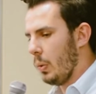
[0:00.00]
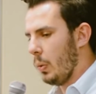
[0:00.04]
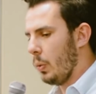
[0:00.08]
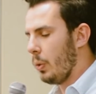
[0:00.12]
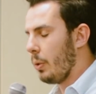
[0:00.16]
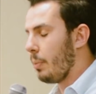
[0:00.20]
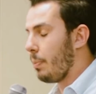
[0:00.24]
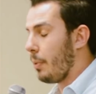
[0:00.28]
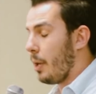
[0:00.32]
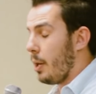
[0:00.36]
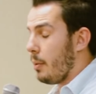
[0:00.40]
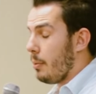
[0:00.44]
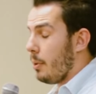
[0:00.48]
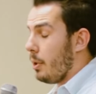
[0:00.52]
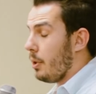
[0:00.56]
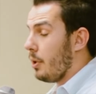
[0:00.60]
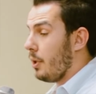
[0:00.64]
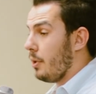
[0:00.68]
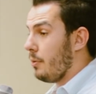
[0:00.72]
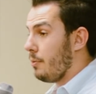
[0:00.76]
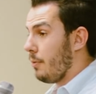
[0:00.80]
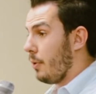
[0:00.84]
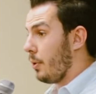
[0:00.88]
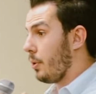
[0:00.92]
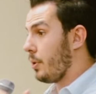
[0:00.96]
we're
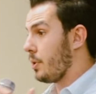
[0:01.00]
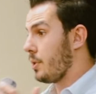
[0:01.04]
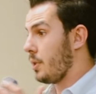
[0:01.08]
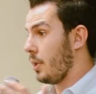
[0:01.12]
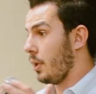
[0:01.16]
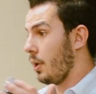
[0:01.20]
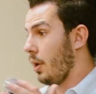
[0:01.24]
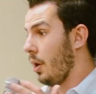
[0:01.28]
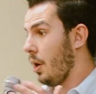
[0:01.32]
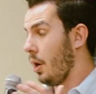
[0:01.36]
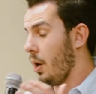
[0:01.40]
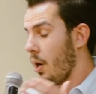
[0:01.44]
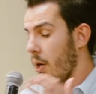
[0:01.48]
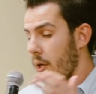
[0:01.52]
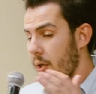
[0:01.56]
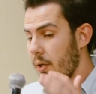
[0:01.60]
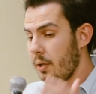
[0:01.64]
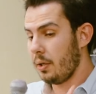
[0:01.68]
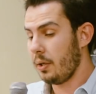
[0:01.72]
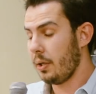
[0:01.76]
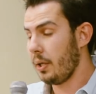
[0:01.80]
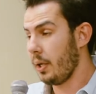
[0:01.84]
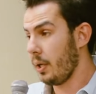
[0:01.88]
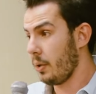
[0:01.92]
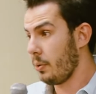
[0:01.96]
primarily focusing
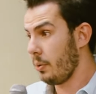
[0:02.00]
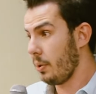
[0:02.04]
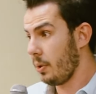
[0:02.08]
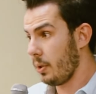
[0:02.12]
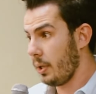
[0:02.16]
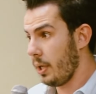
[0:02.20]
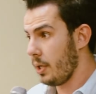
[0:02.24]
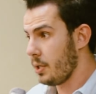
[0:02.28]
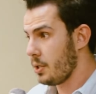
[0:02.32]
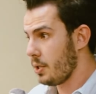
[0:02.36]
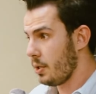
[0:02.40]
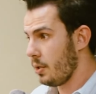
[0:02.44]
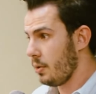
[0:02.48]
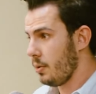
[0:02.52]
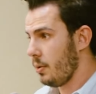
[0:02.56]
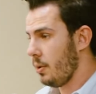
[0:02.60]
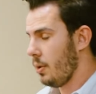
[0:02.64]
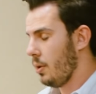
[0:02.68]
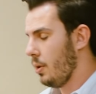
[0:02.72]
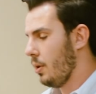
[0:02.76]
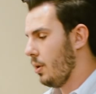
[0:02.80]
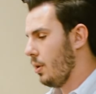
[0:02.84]
on the Unreal Engine,